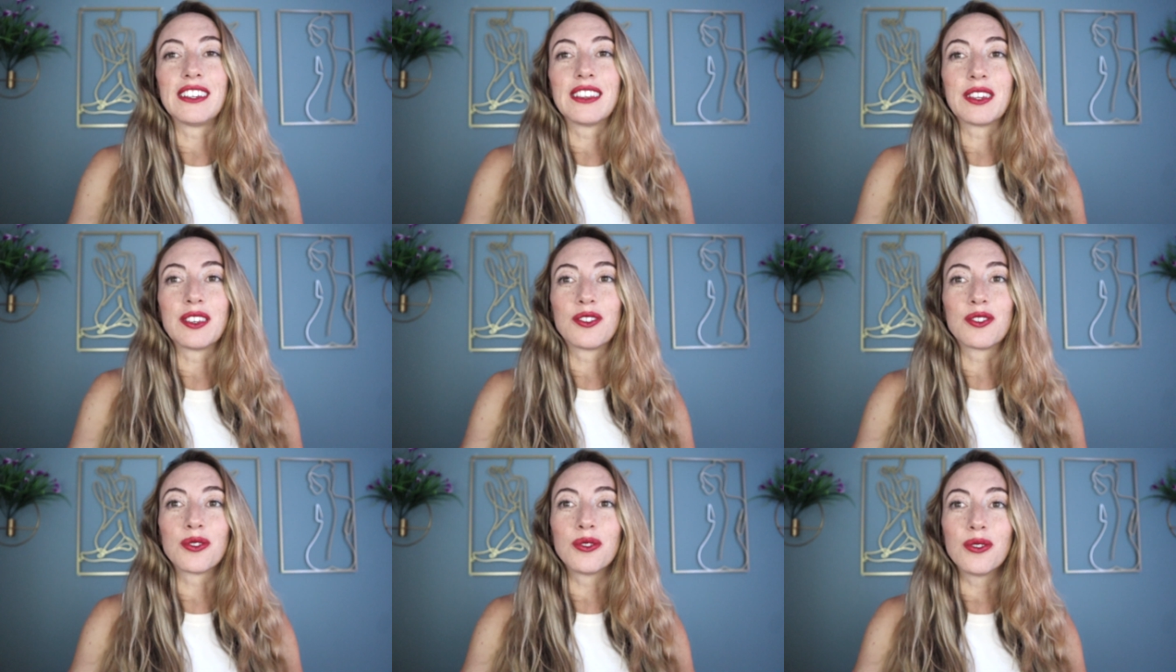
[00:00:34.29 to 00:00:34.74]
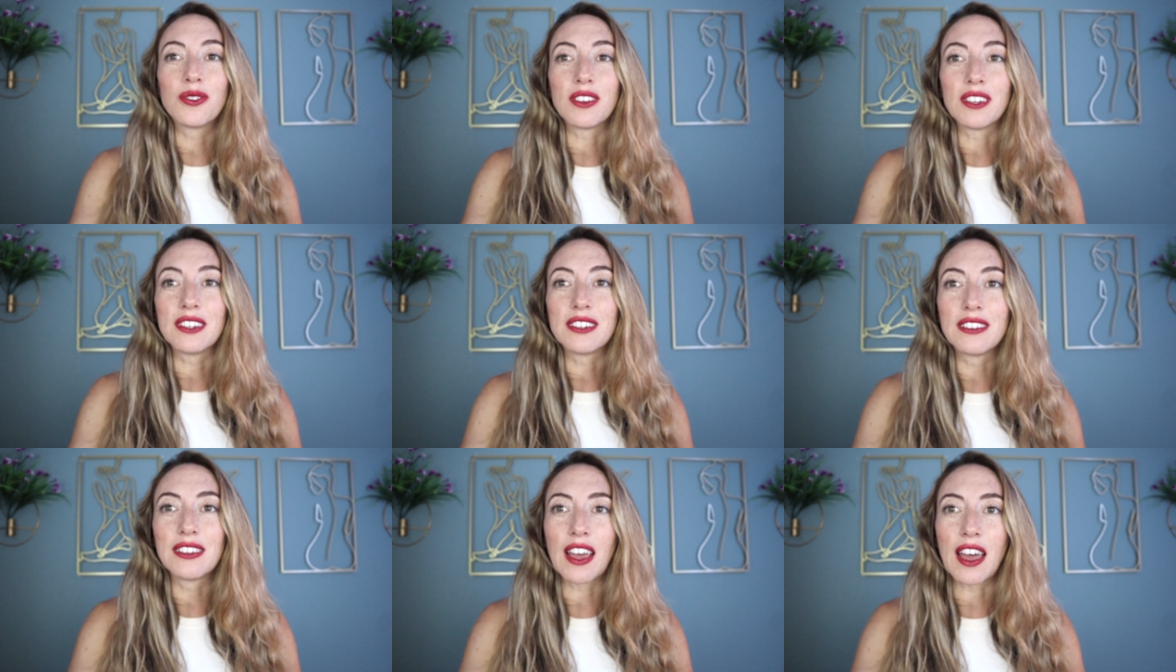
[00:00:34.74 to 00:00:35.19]
The truth
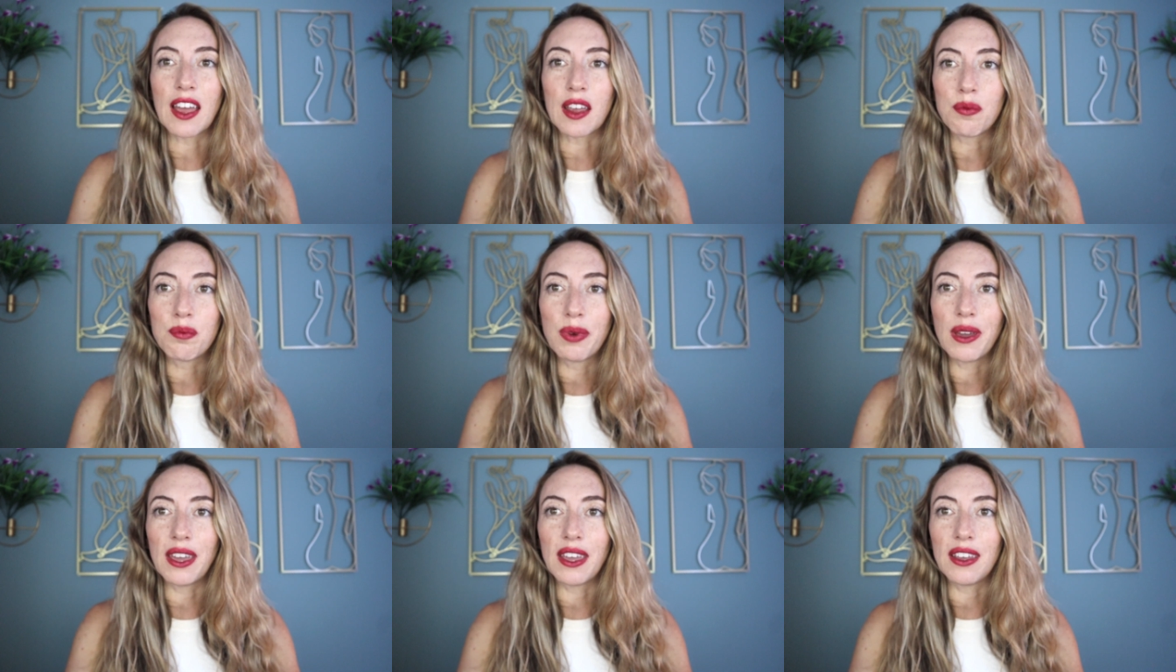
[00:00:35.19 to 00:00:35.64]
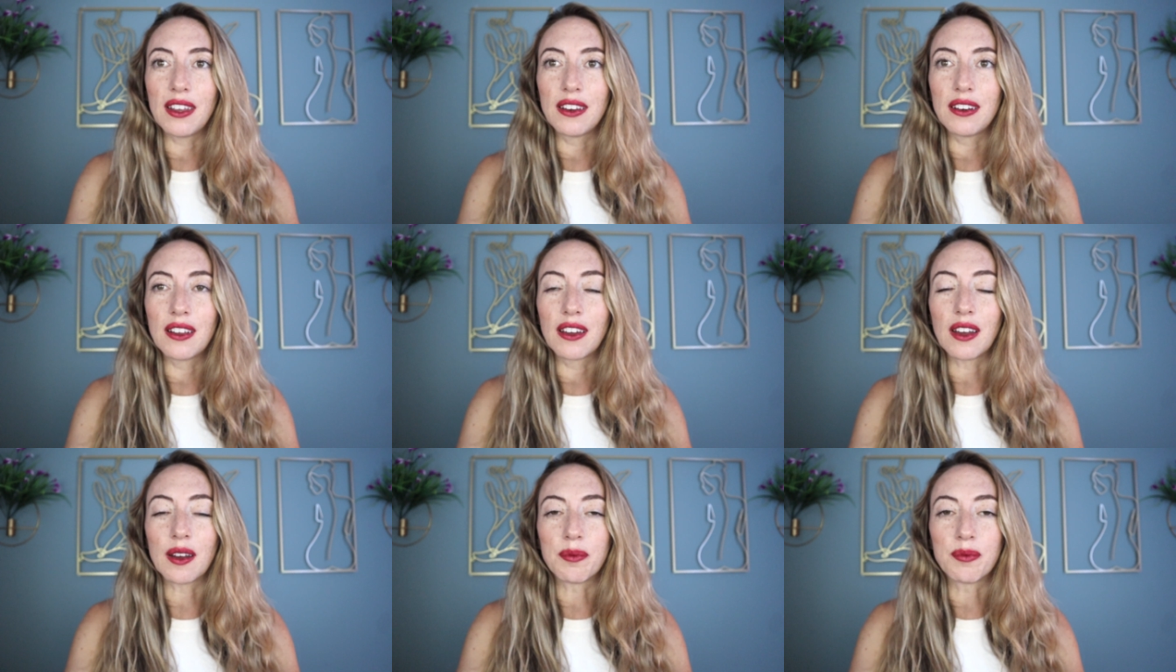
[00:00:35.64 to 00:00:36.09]
is I
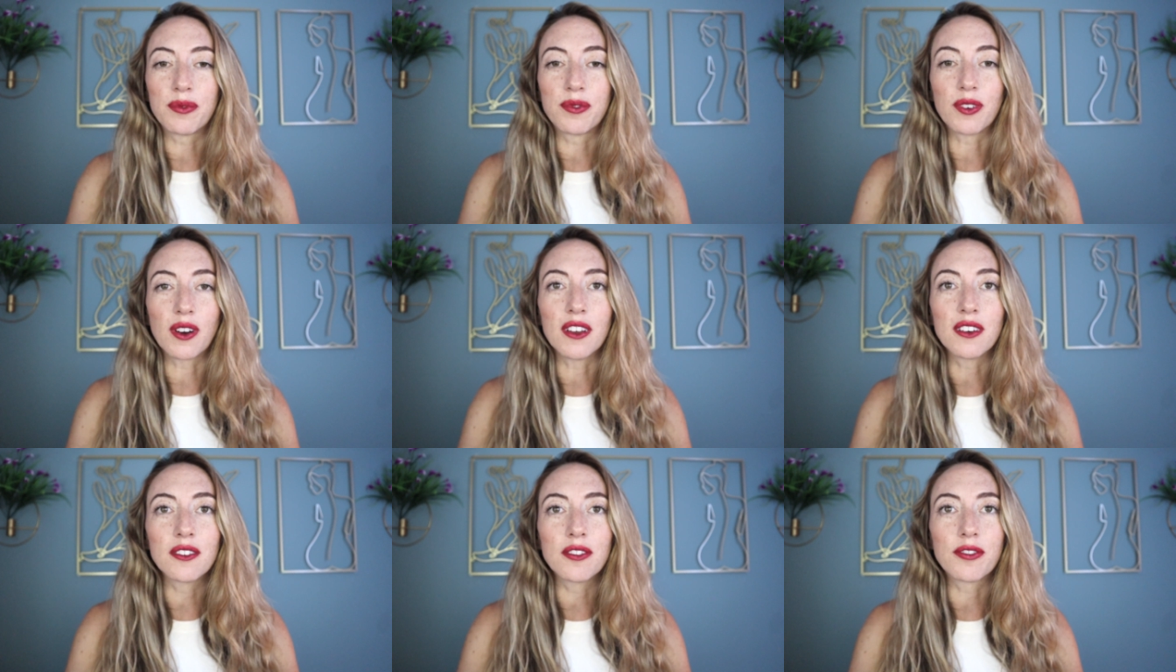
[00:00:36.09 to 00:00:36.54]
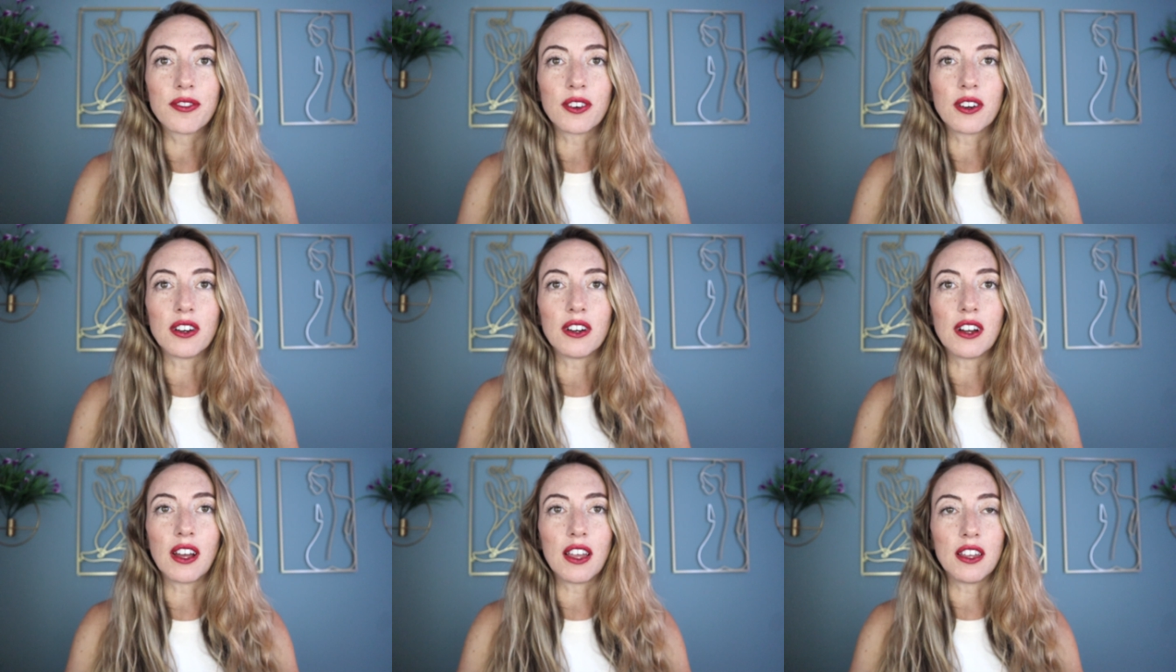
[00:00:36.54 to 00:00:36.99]
paid upfront
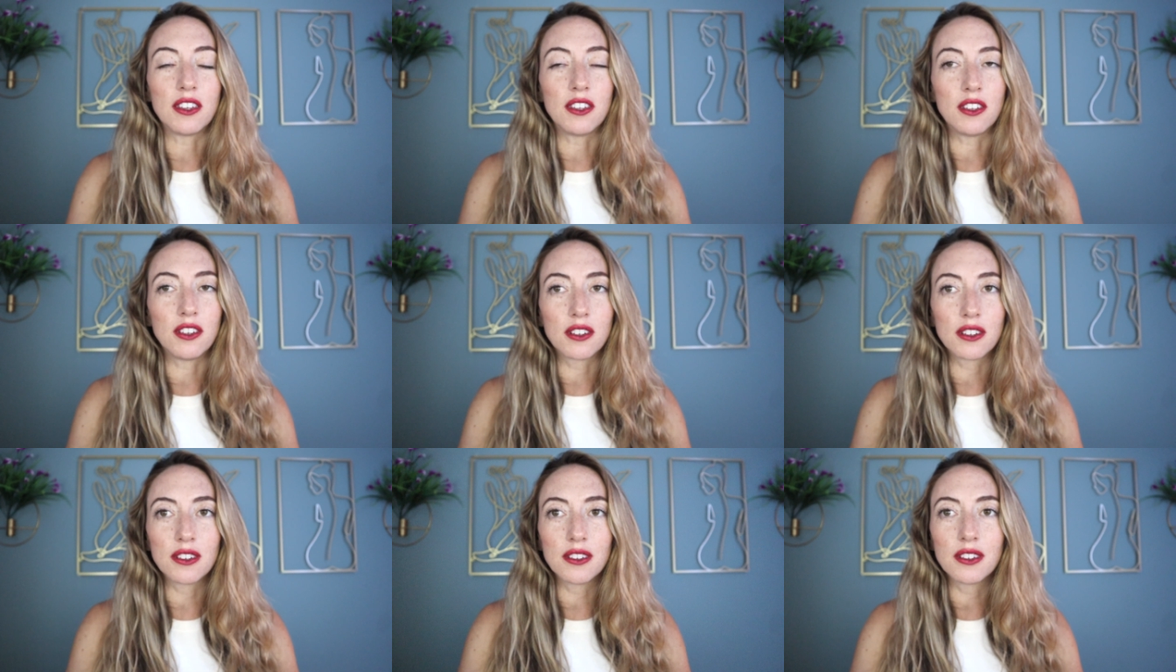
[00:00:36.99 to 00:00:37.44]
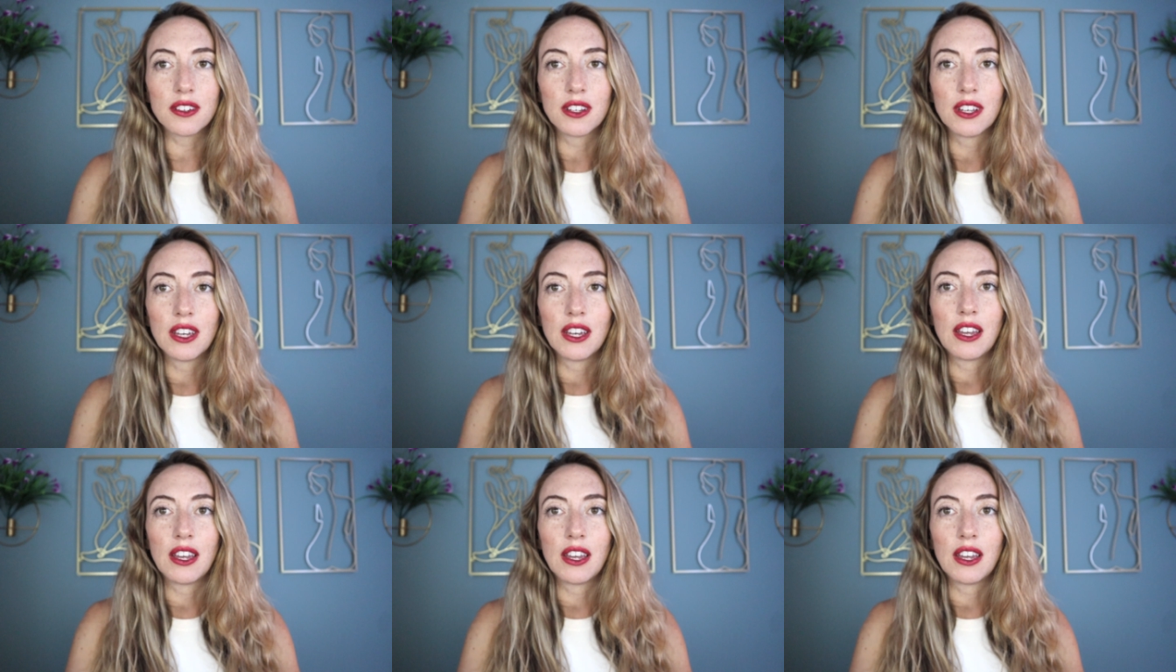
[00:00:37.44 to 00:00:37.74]
for a year.